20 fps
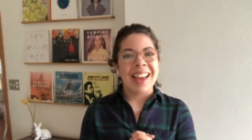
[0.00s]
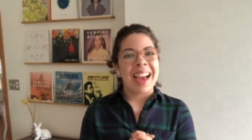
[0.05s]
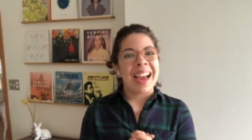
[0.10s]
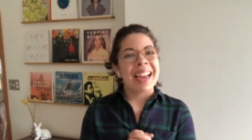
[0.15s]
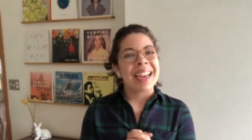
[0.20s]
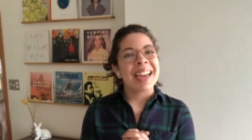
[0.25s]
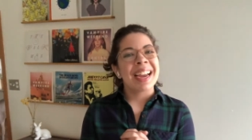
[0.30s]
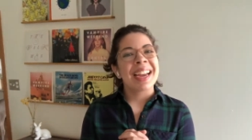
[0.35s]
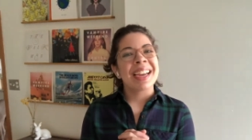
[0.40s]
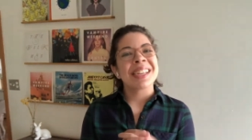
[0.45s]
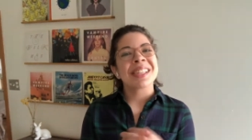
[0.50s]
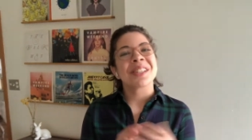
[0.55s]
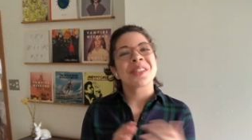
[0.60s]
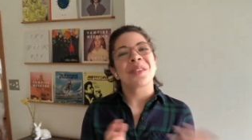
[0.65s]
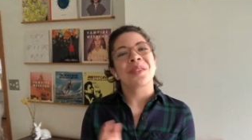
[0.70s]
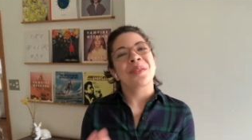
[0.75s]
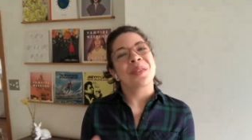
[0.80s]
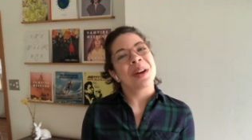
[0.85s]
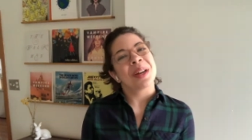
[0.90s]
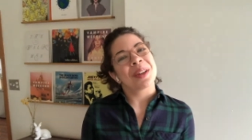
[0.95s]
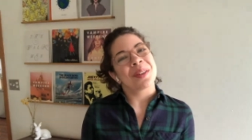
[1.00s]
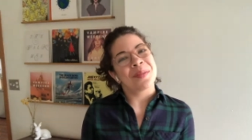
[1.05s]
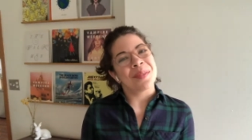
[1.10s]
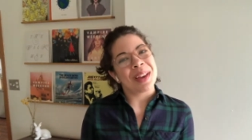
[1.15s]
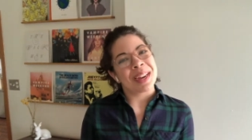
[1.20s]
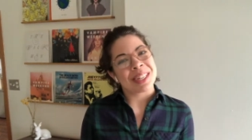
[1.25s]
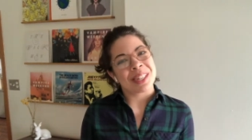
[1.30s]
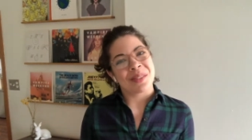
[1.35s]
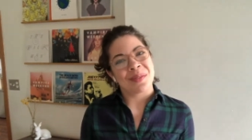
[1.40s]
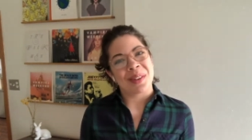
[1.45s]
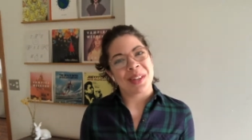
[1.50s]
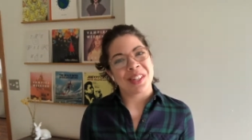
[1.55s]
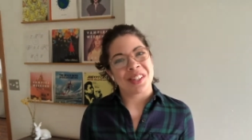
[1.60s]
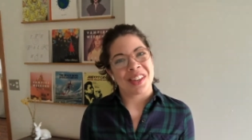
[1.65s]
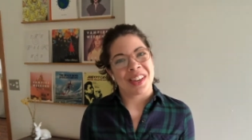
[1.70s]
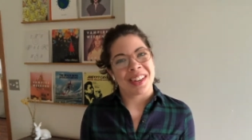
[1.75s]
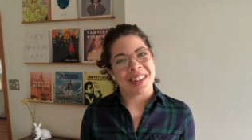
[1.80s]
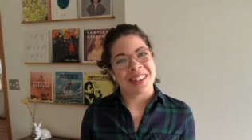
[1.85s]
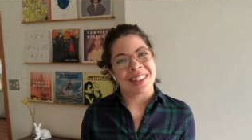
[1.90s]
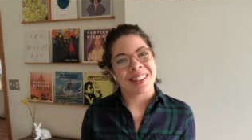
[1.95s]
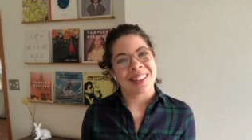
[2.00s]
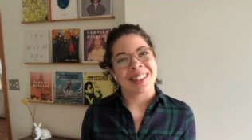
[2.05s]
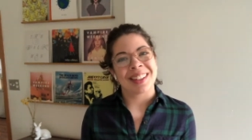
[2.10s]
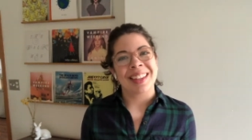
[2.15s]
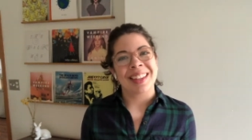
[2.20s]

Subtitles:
guys, welcome back to my channel.